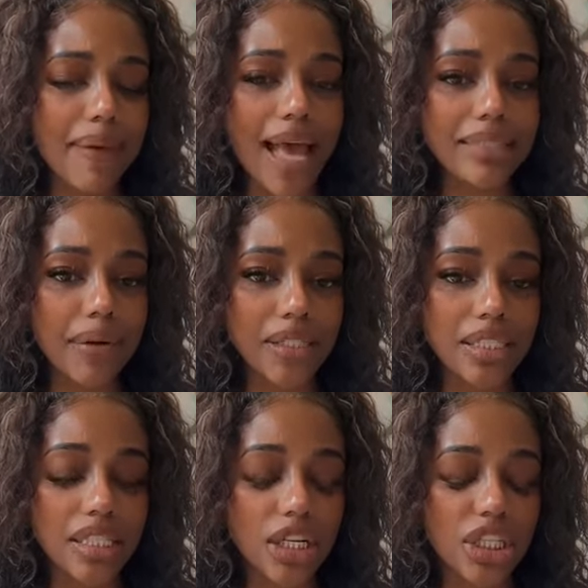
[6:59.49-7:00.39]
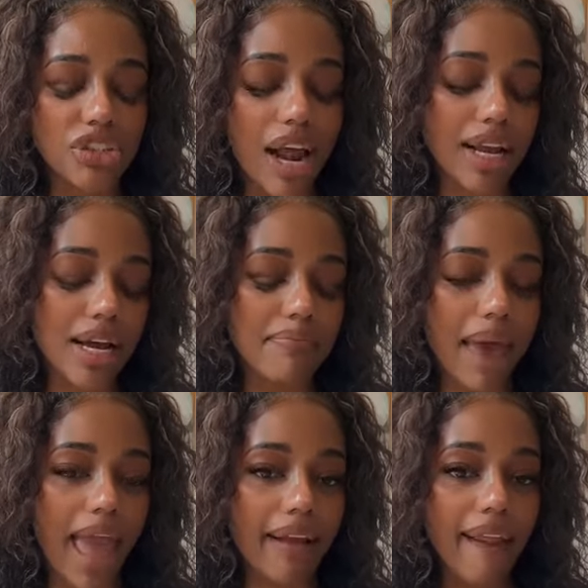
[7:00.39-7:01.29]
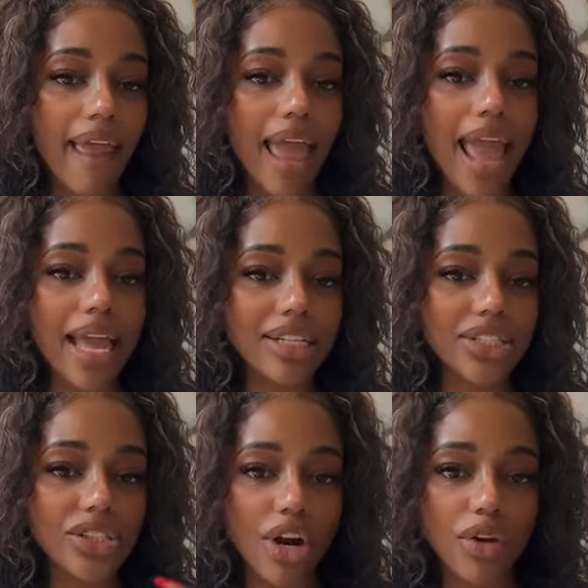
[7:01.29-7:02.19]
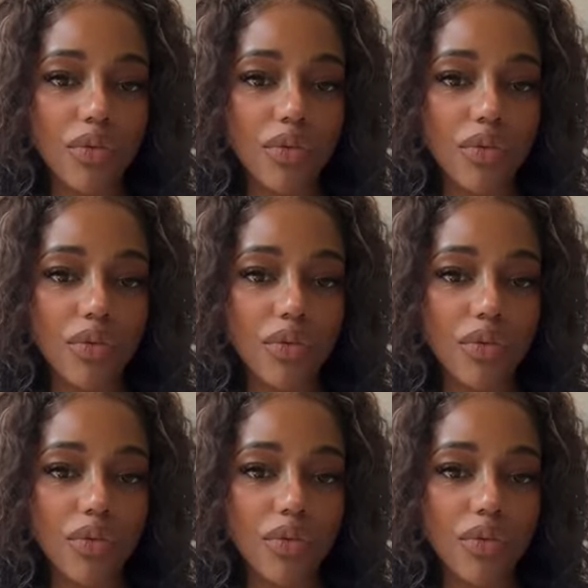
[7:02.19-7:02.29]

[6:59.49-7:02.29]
past person is going to try to come back and start